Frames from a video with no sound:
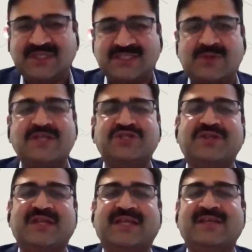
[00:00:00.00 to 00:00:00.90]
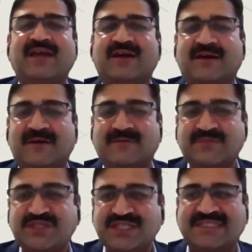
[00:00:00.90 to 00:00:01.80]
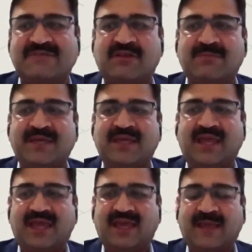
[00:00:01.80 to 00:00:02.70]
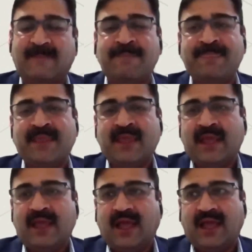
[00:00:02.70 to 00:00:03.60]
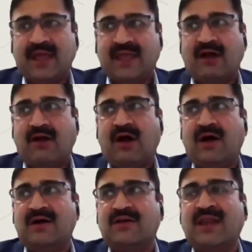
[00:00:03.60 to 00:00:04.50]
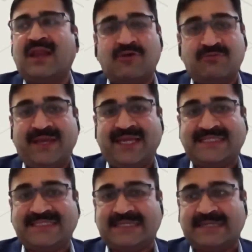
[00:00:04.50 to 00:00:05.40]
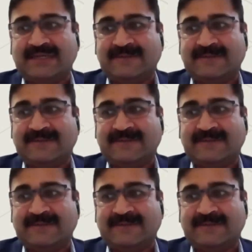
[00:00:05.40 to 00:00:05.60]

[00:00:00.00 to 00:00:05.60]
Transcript: industrial engineering. Um, she is developing a, a, a cloud-based